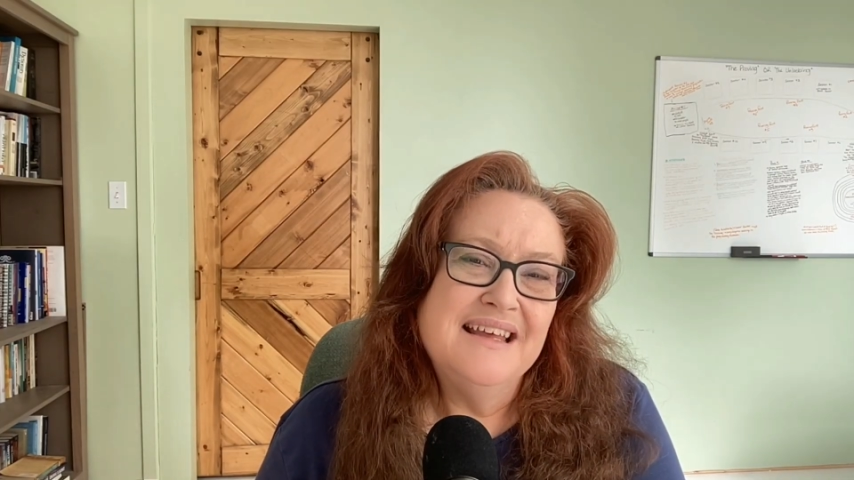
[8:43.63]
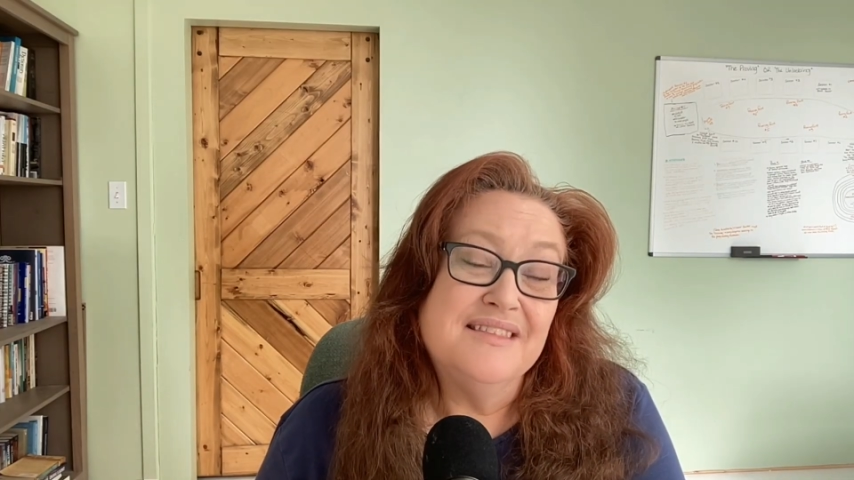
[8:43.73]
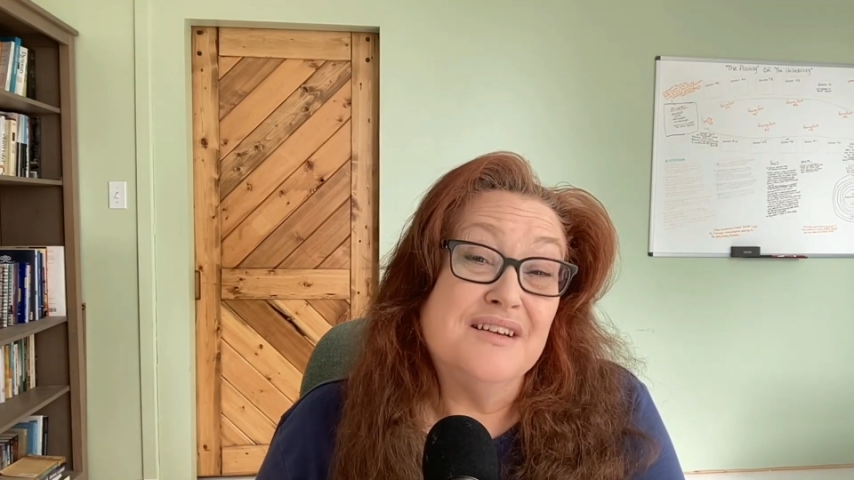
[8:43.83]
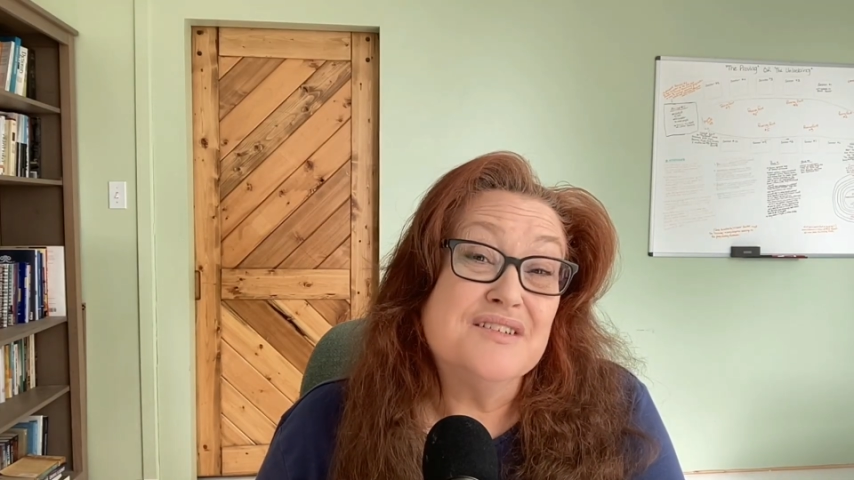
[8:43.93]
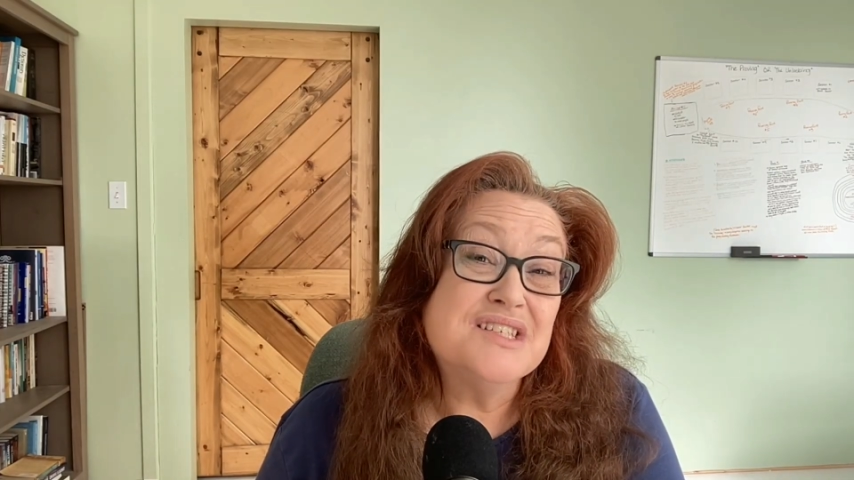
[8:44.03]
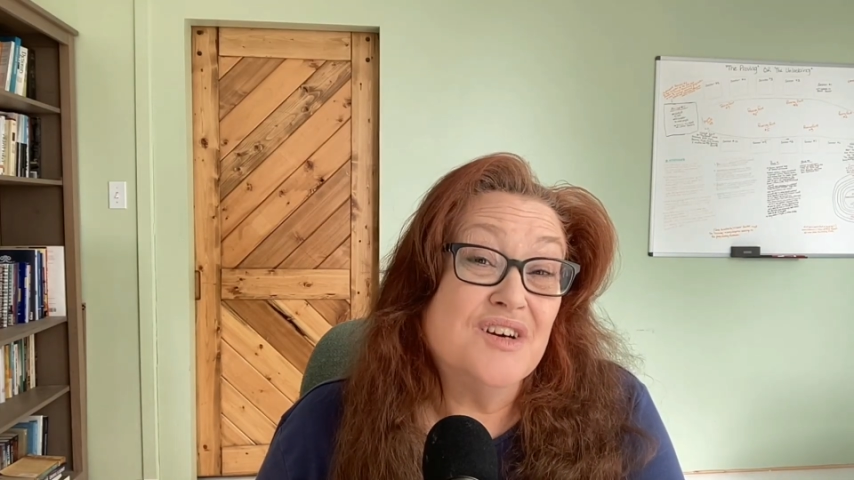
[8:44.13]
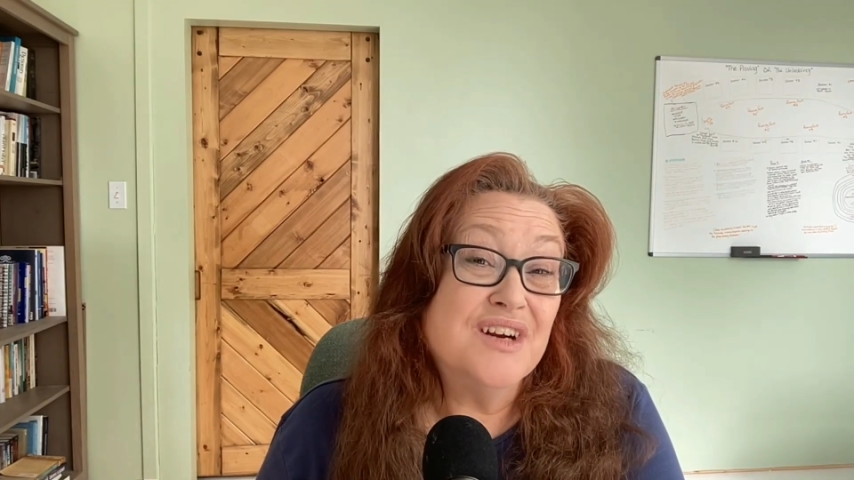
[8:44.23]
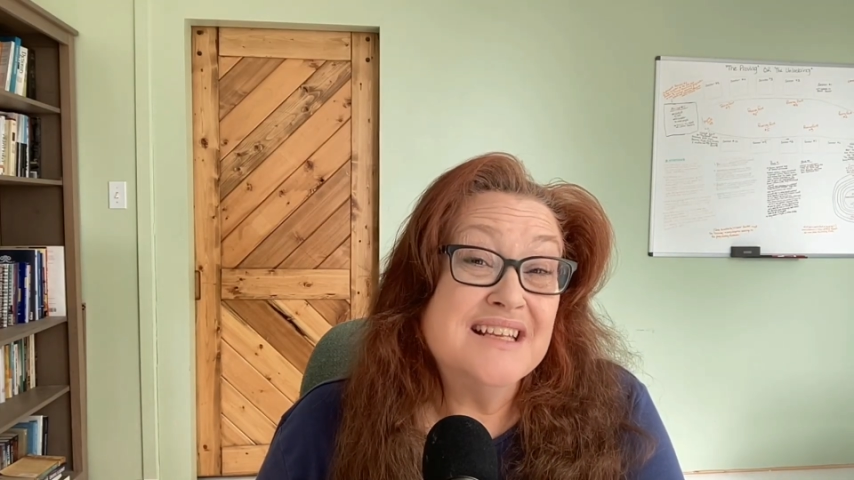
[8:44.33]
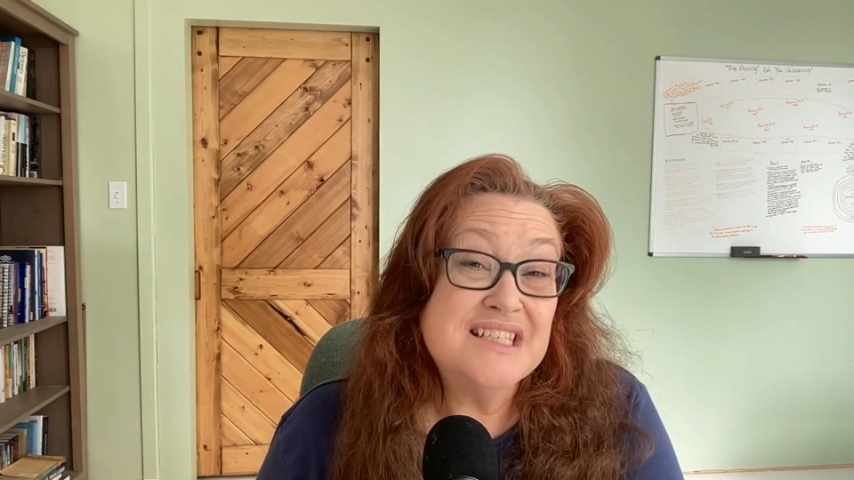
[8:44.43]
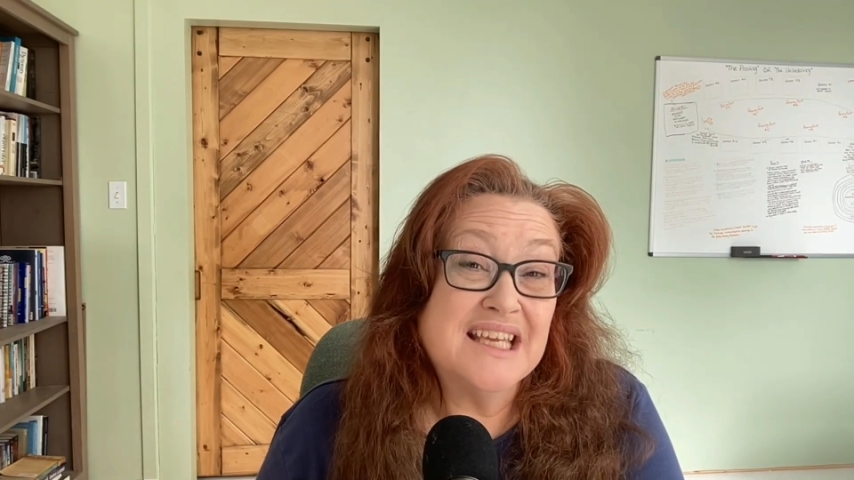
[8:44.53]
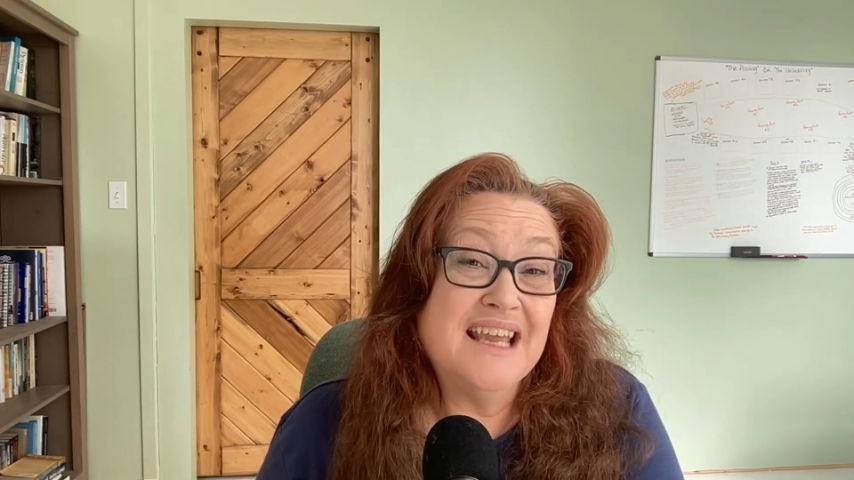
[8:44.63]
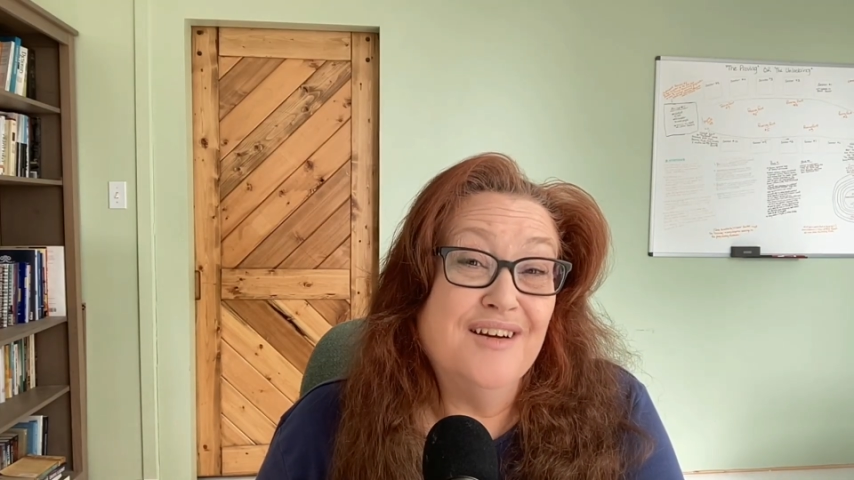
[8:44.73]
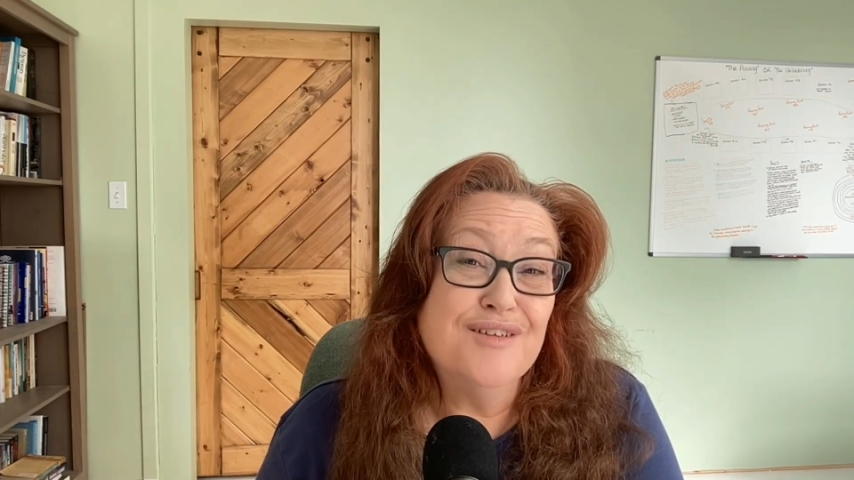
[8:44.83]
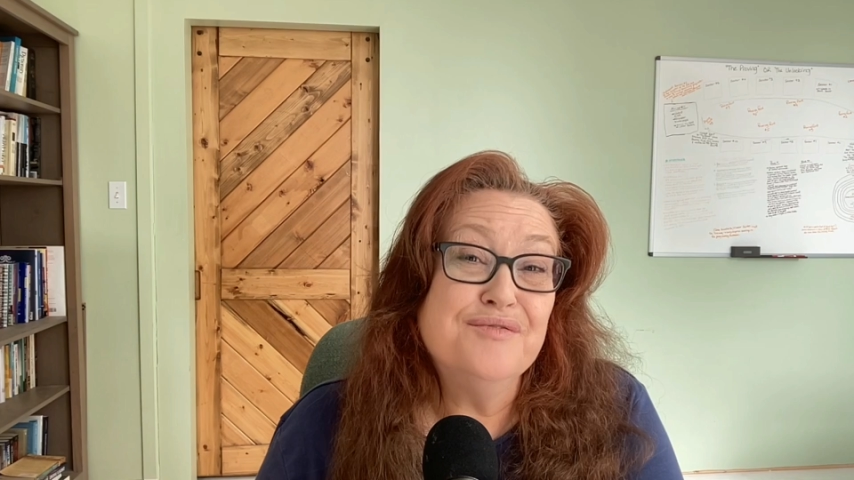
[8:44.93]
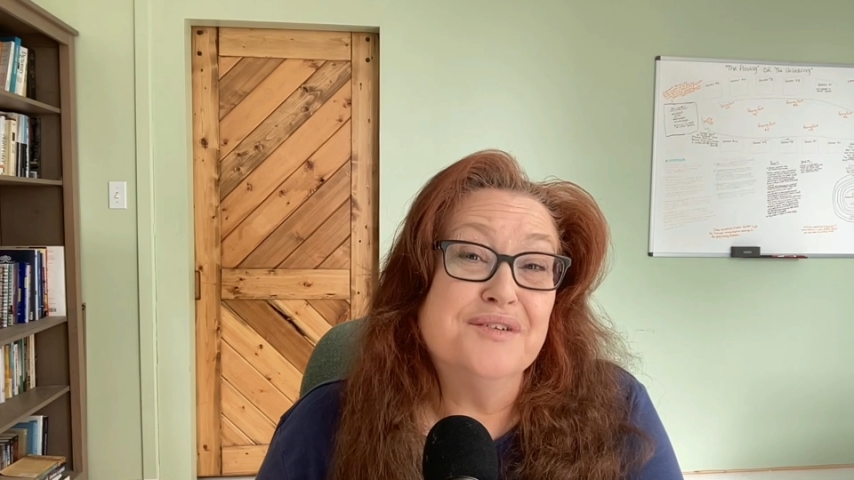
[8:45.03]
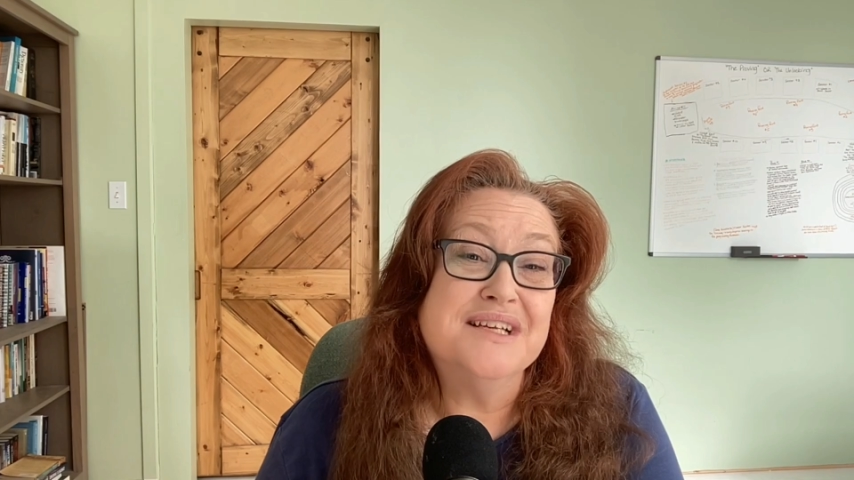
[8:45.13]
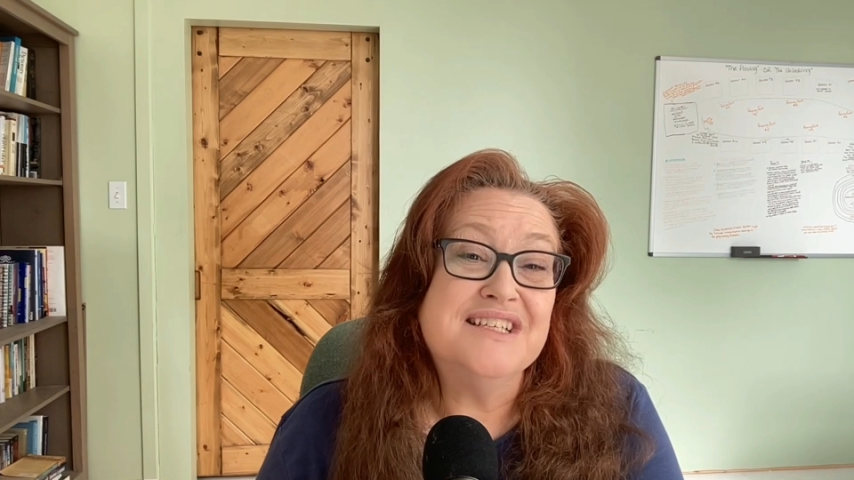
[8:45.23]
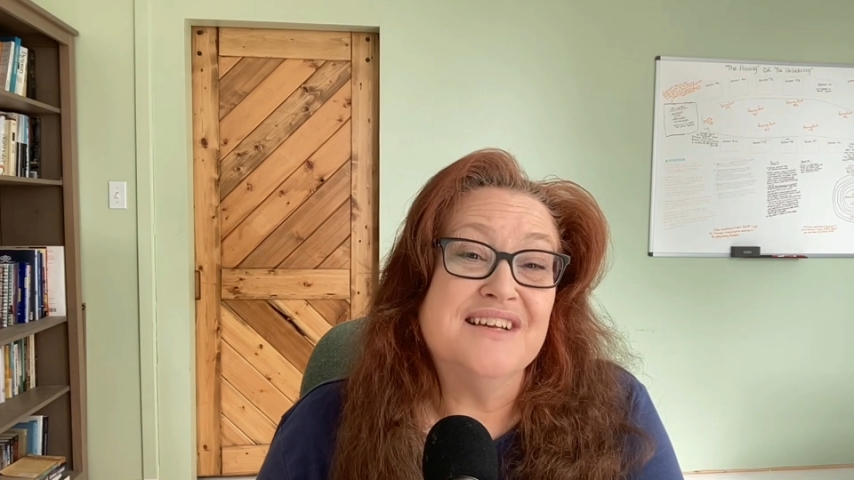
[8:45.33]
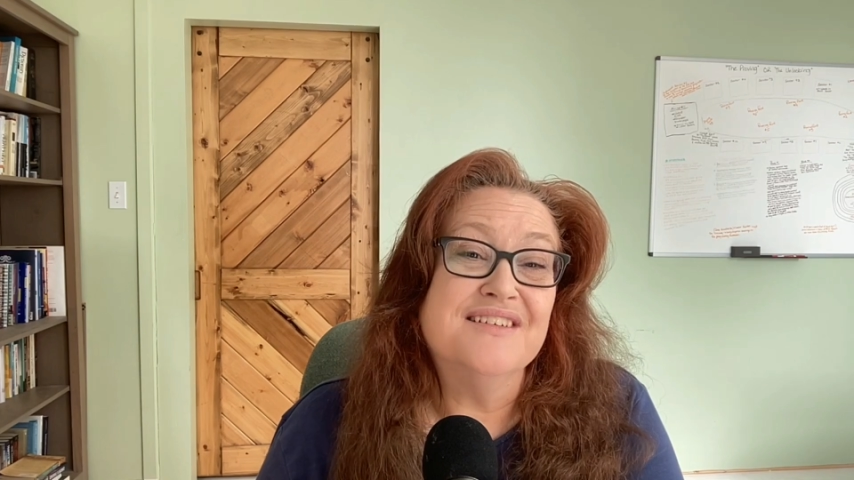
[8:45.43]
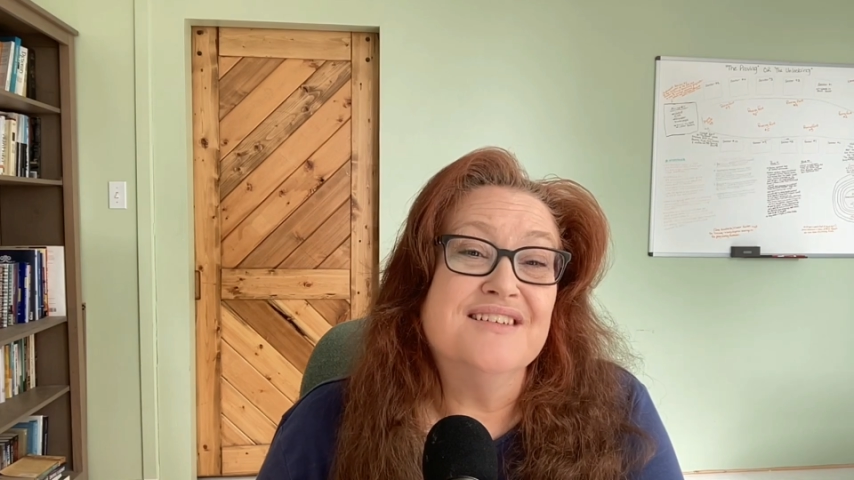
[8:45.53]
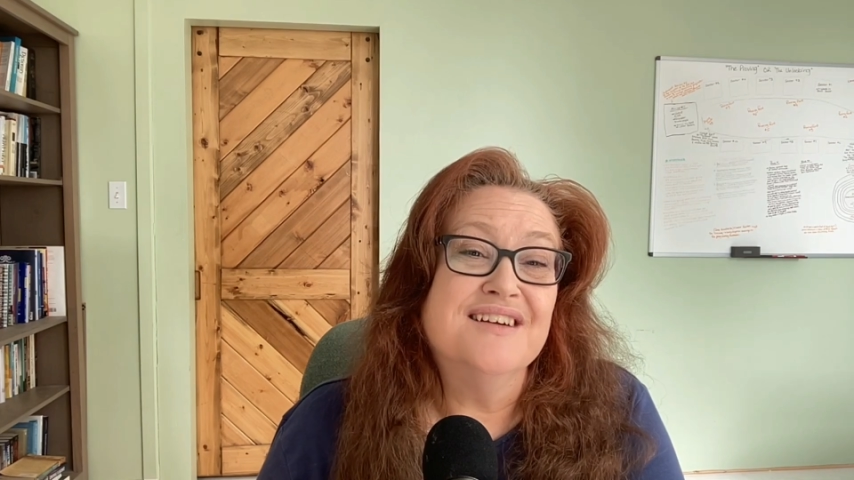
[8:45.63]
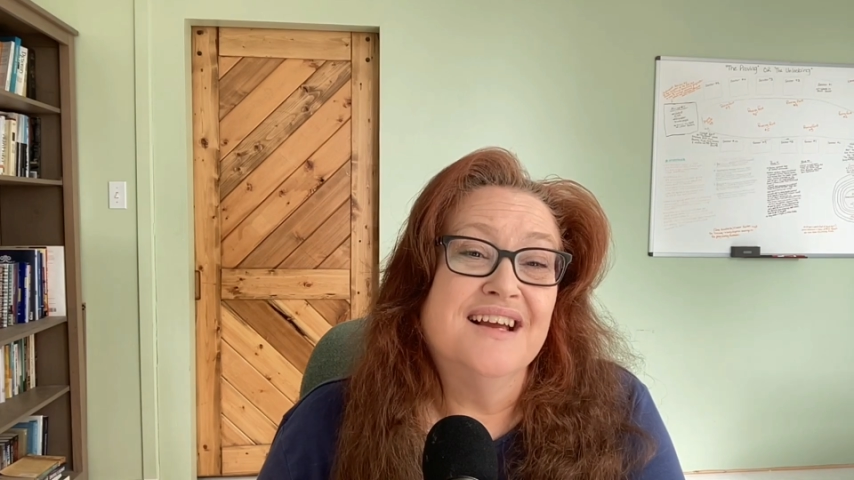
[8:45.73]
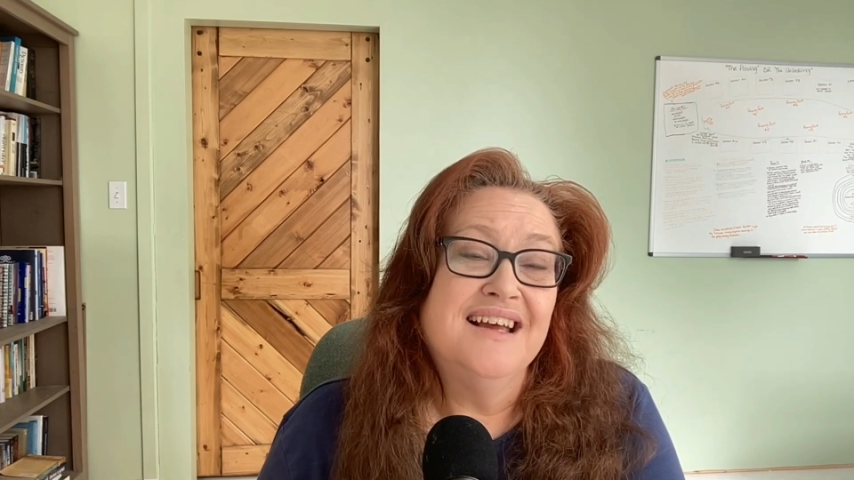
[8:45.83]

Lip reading: They're starting to care for each other.